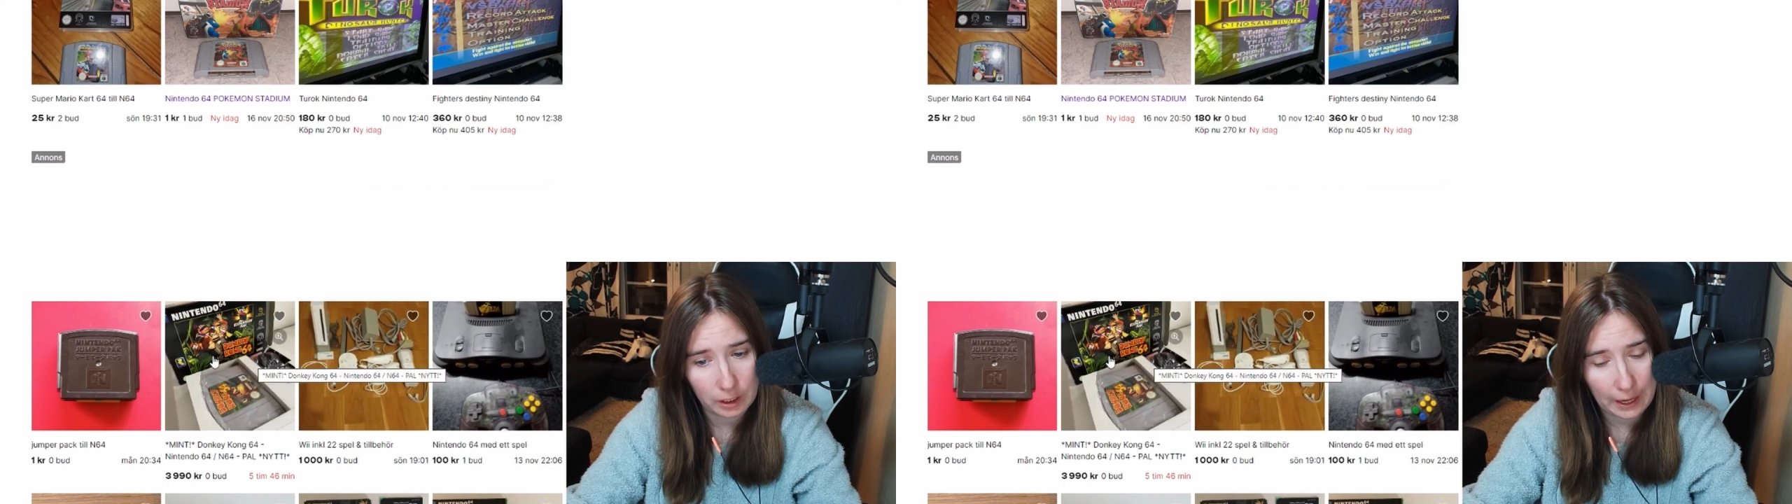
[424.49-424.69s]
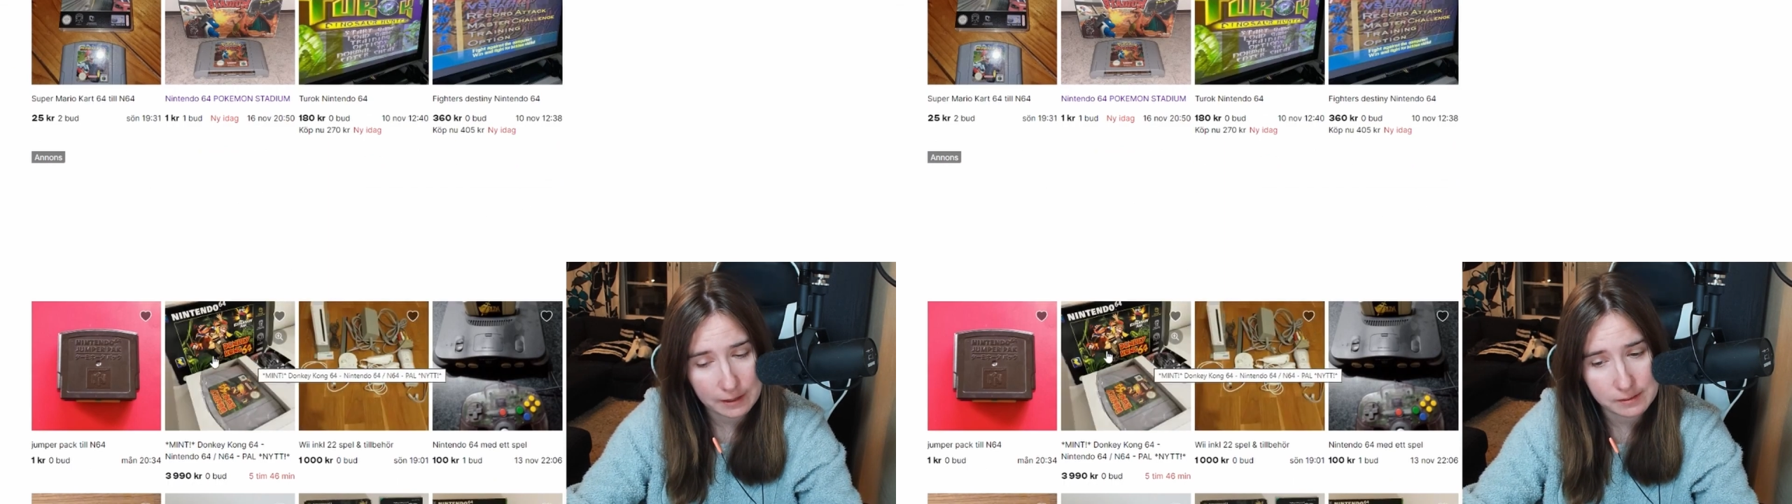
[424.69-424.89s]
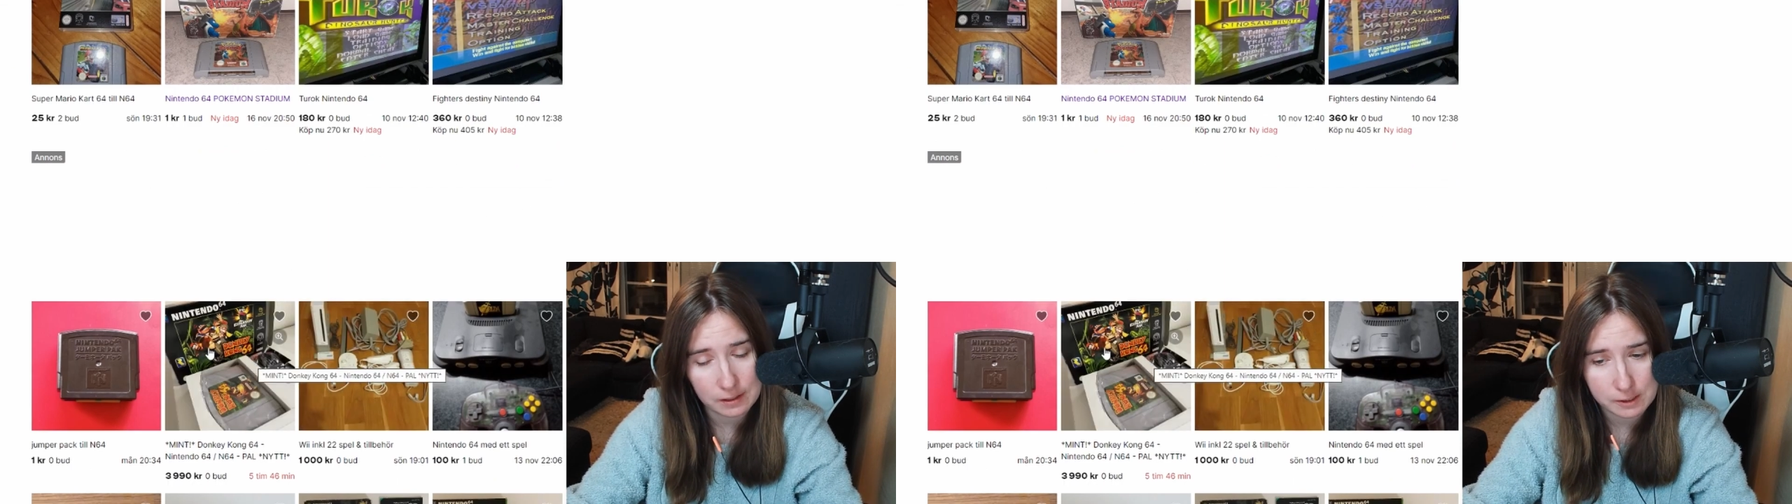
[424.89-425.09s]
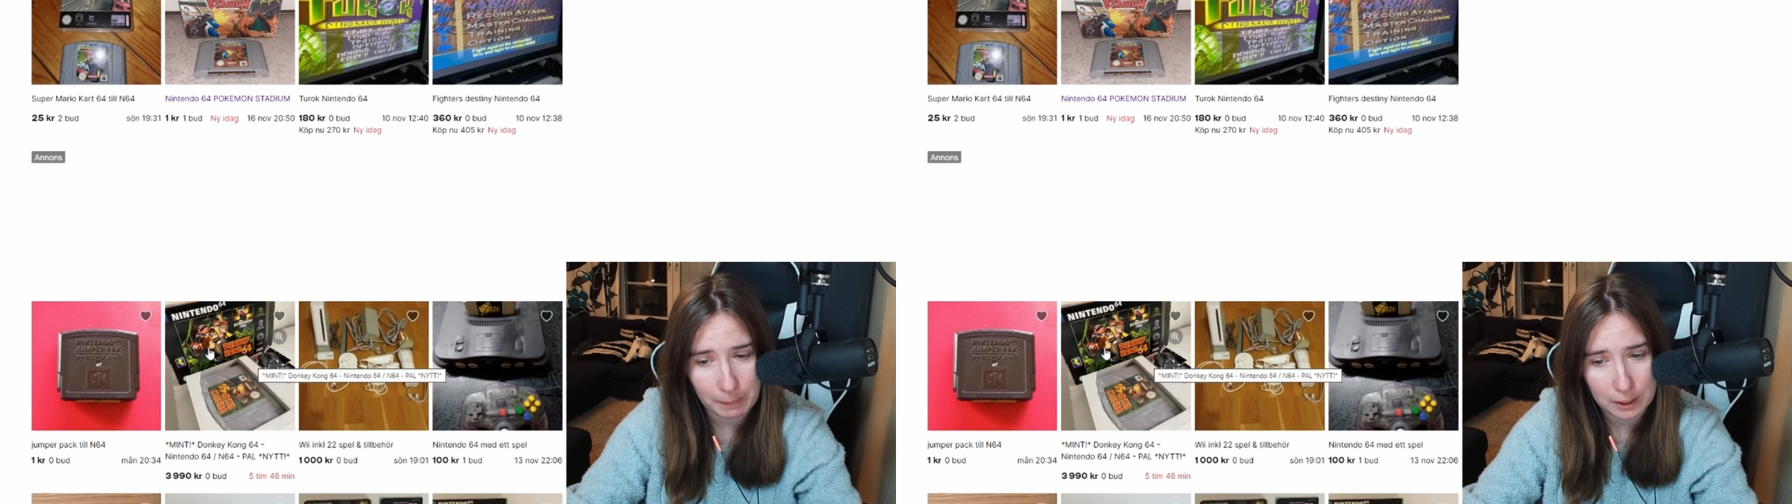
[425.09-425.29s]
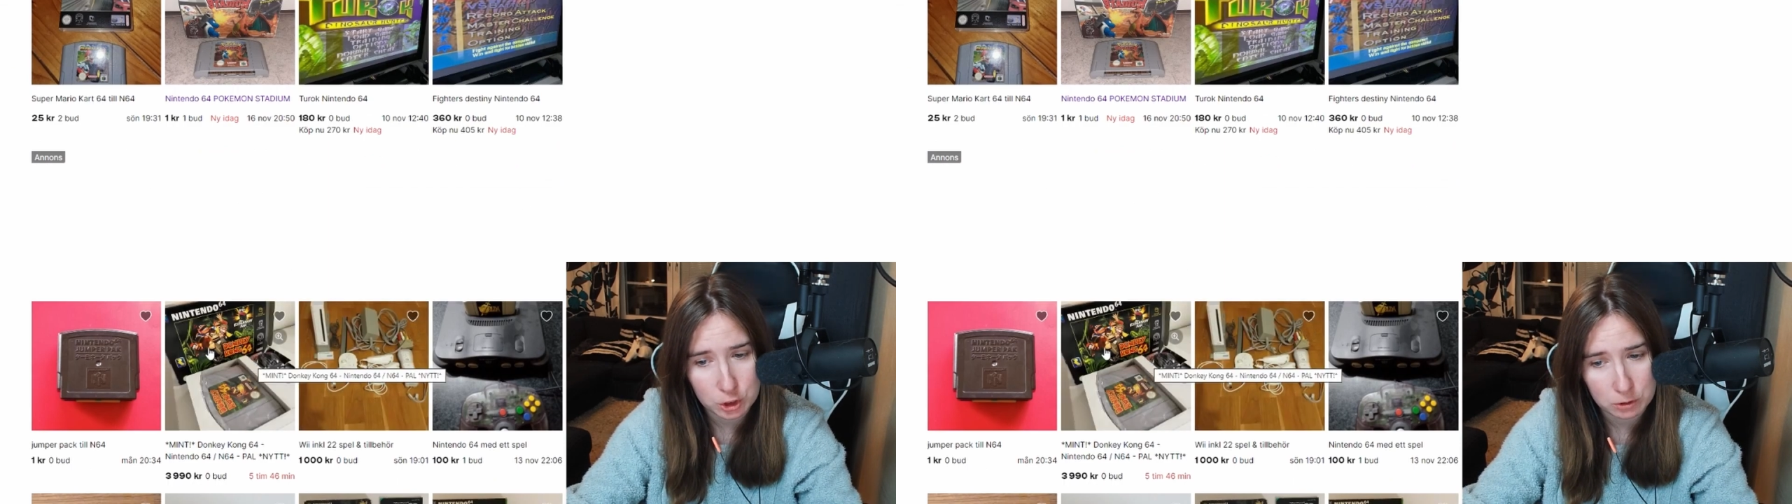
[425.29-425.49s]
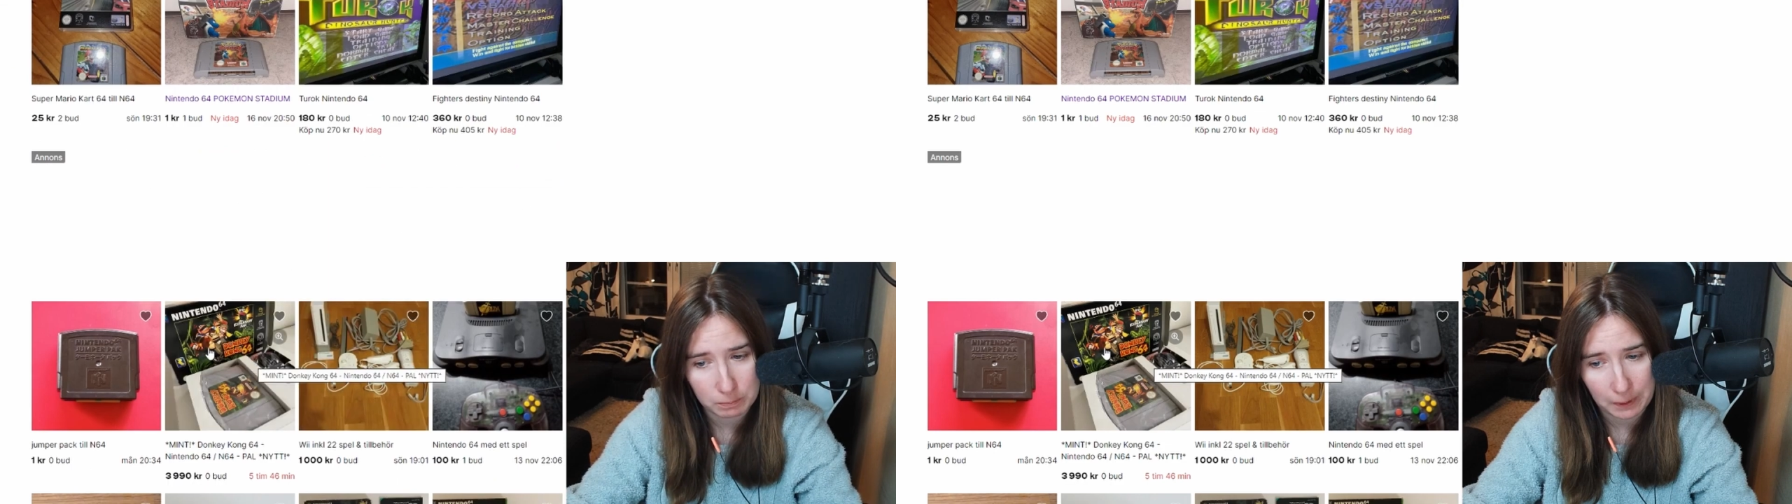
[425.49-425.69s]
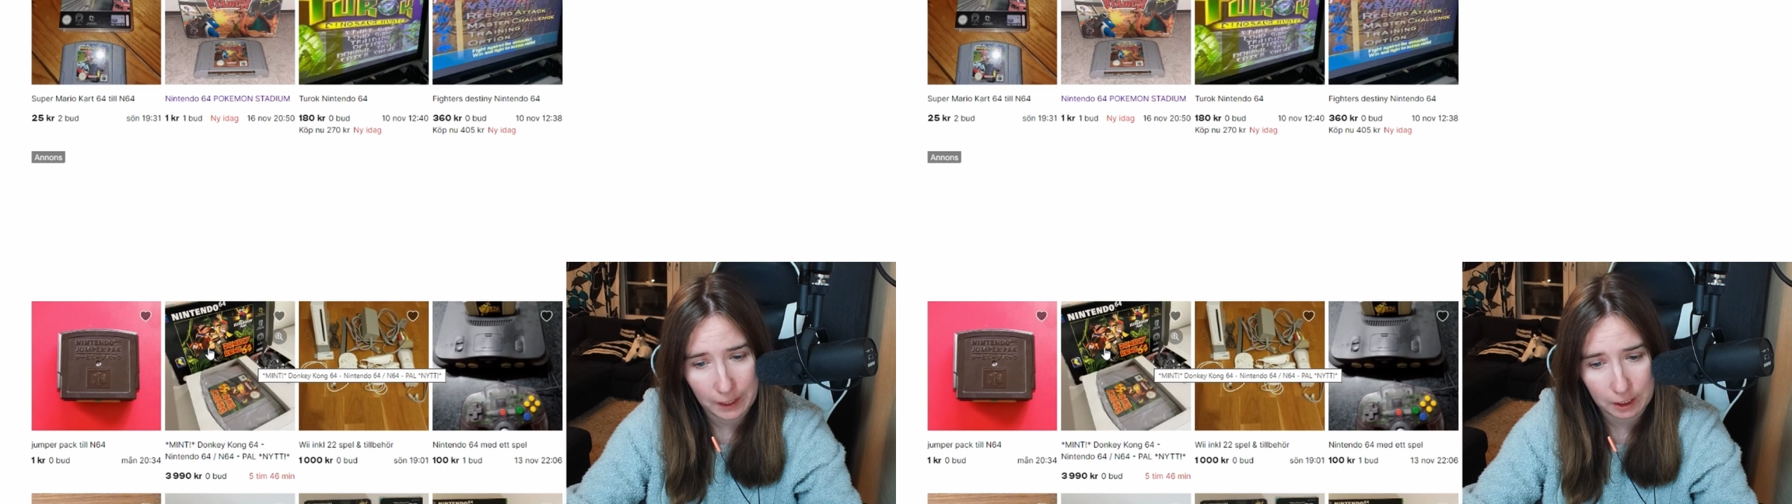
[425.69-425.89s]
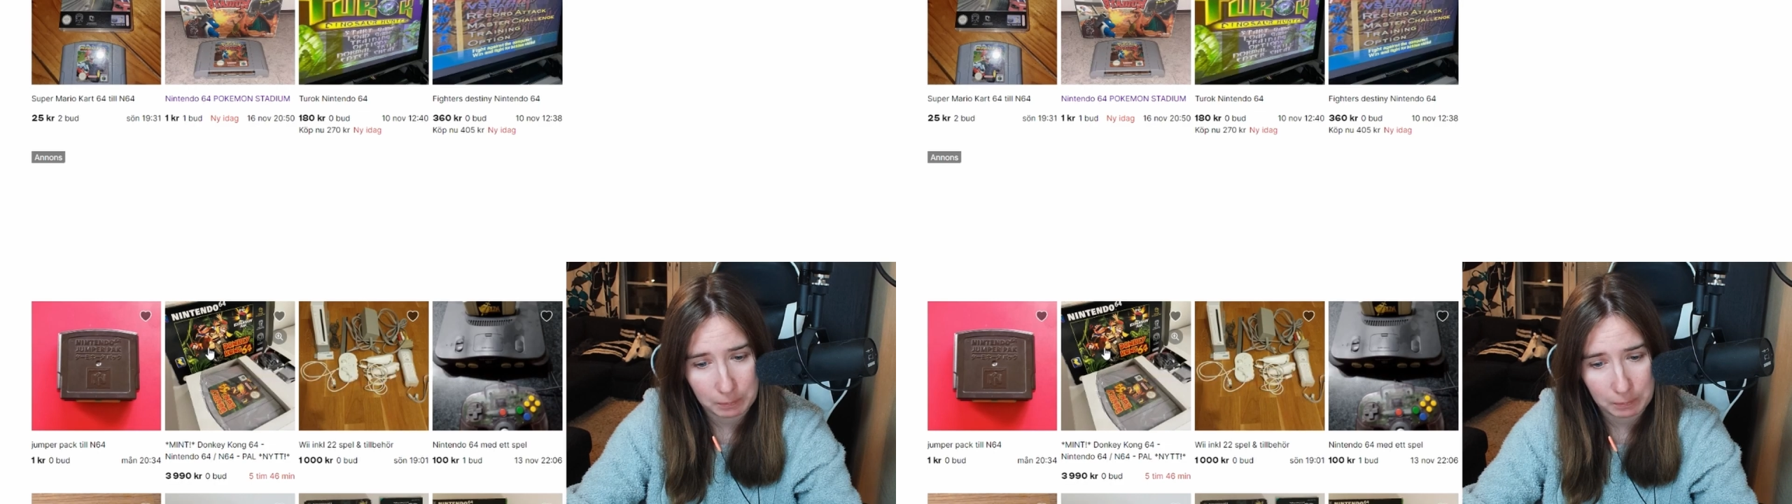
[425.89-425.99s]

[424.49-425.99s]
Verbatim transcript: it has the expansion pack,